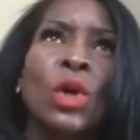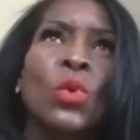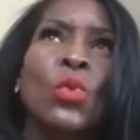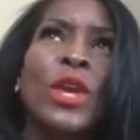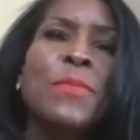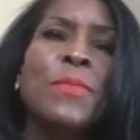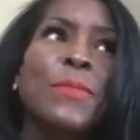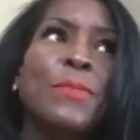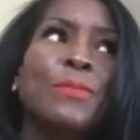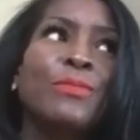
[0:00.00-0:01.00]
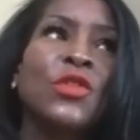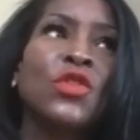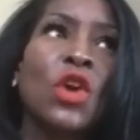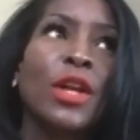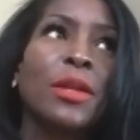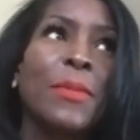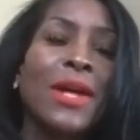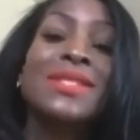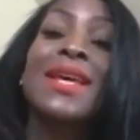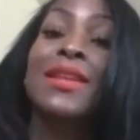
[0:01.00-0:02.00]
we started
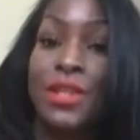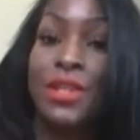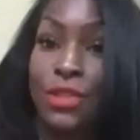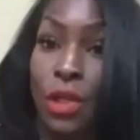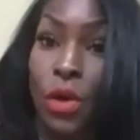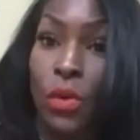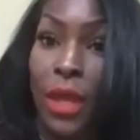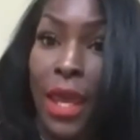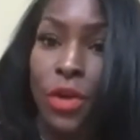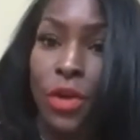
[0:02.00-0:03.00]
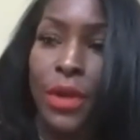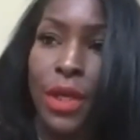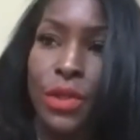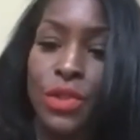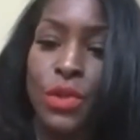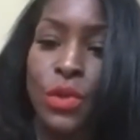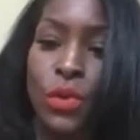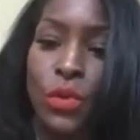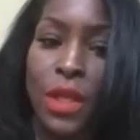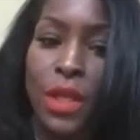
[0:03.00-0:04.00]
about 10 years ago catering
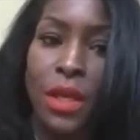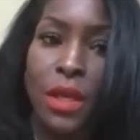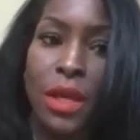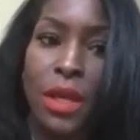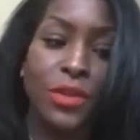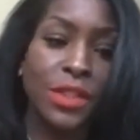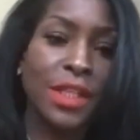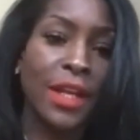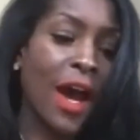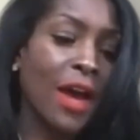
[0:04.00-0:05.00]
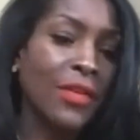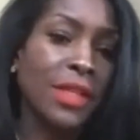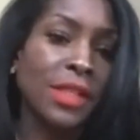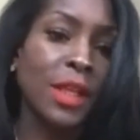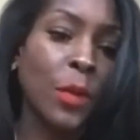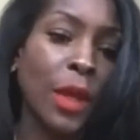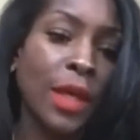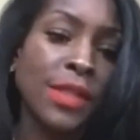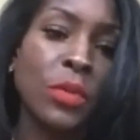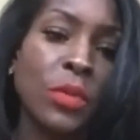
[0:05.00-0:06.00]
to the inner city, obviously,
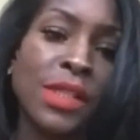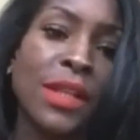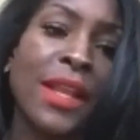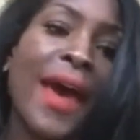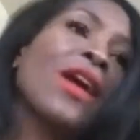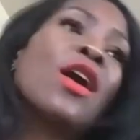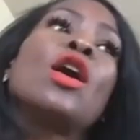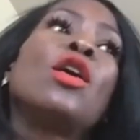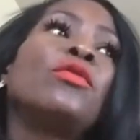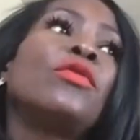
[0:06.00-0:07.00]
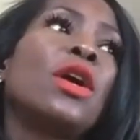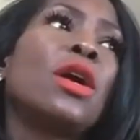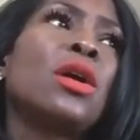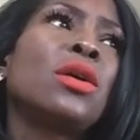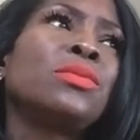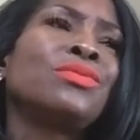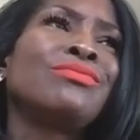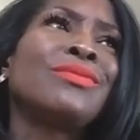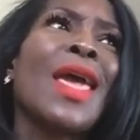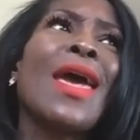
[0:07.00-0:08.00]
because there was a lack of
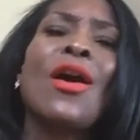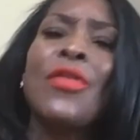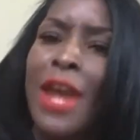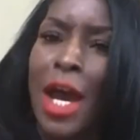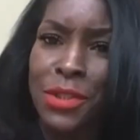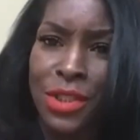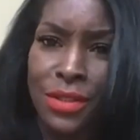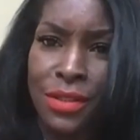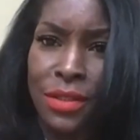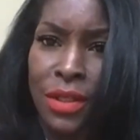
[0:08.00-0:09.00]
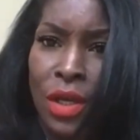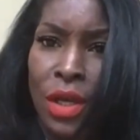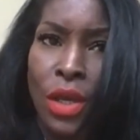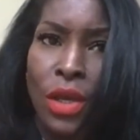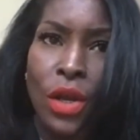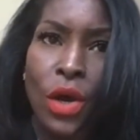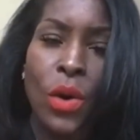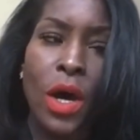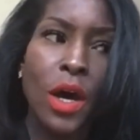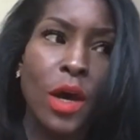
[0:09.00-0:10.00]
healthy options.
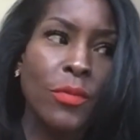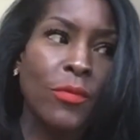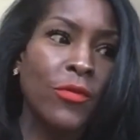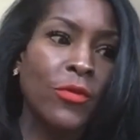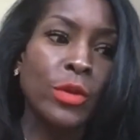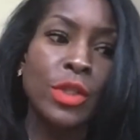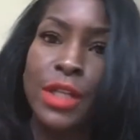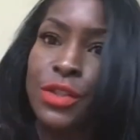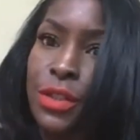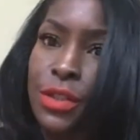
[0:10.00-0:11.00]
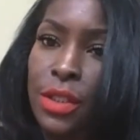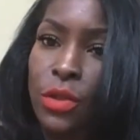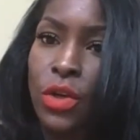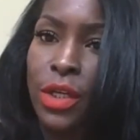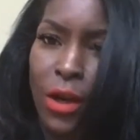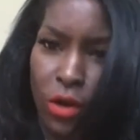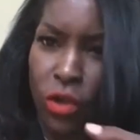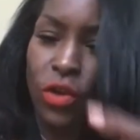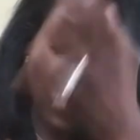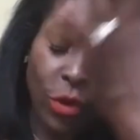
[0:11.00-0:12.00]
Food deserts in New York.
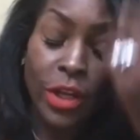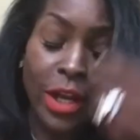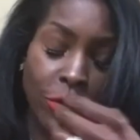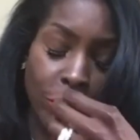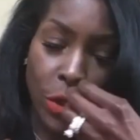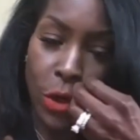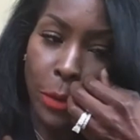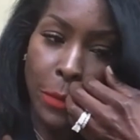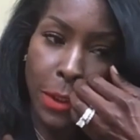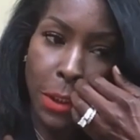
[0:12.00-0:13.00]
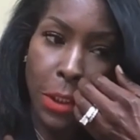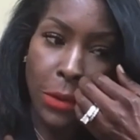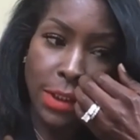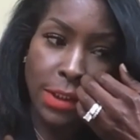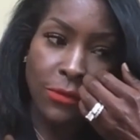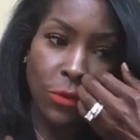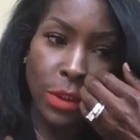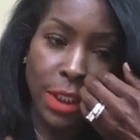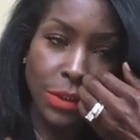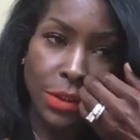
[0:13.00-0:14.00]
Well, you're not from New York, but there's food
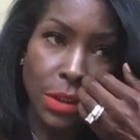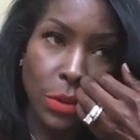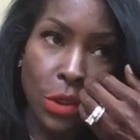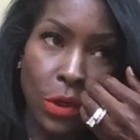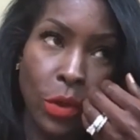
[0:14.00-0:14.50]
deserts in New York,